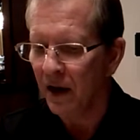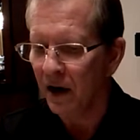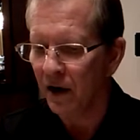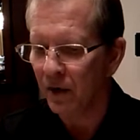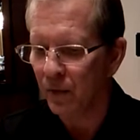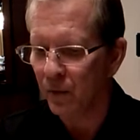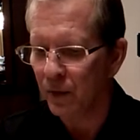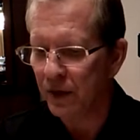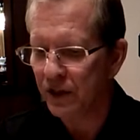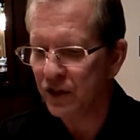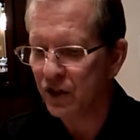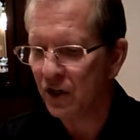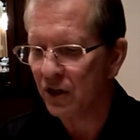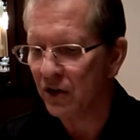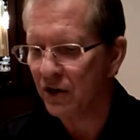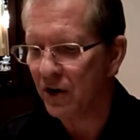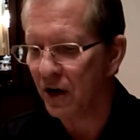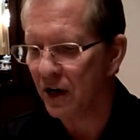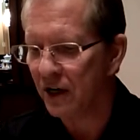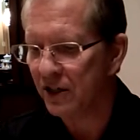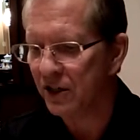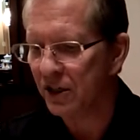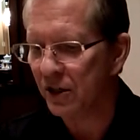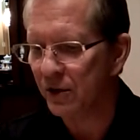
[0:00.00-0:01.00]
original
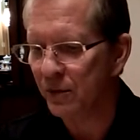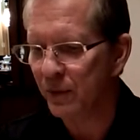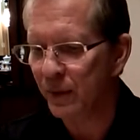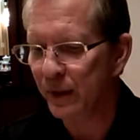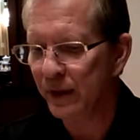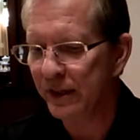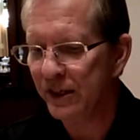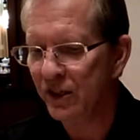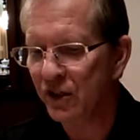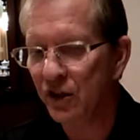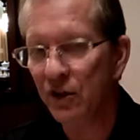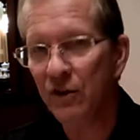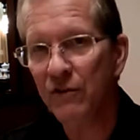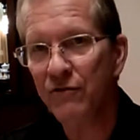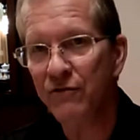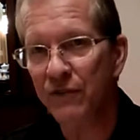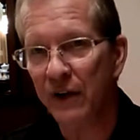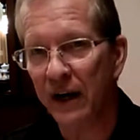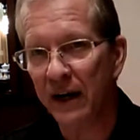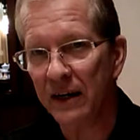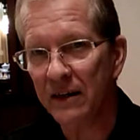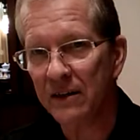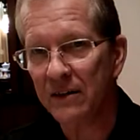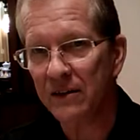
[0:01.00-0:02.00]
cause and original
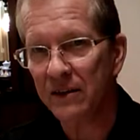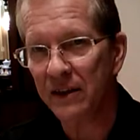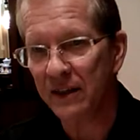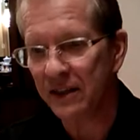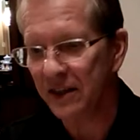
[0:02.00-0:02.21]
effect,